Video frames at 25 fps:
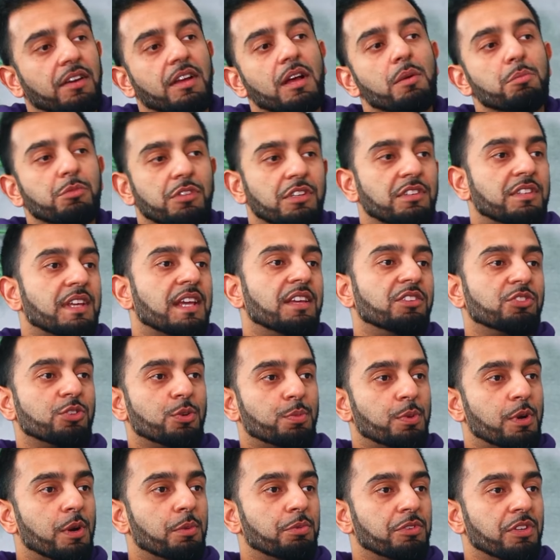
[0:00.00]
comes and takes
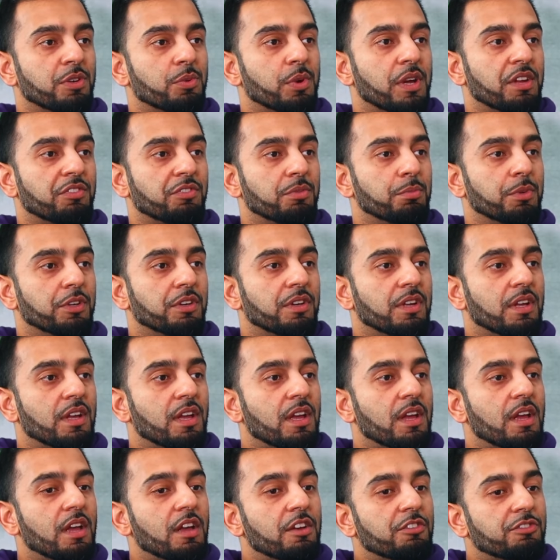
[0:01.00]
your property away mm. from you.
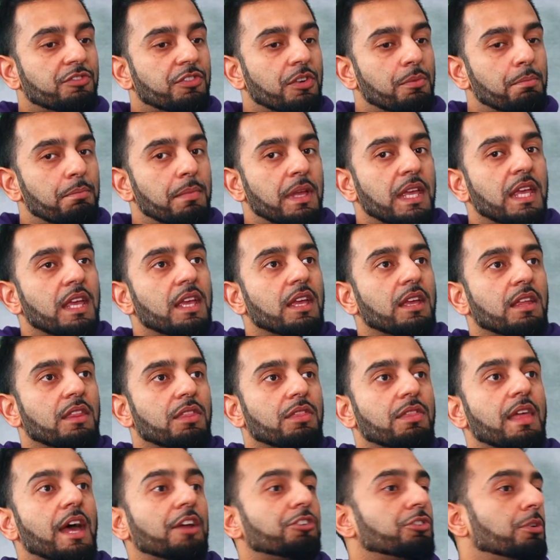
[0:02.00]
For me,
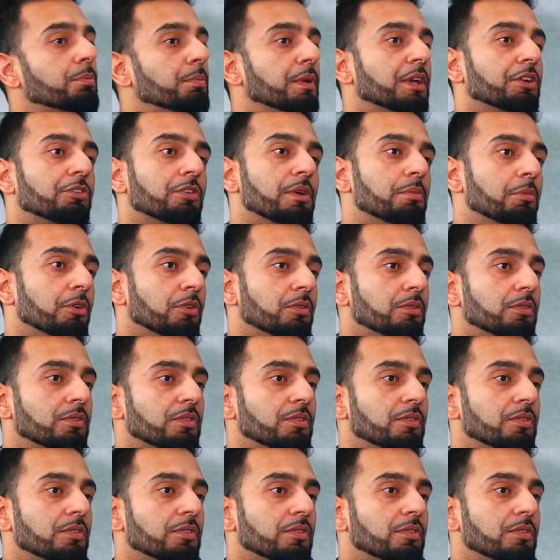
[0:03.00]
that should be criminal.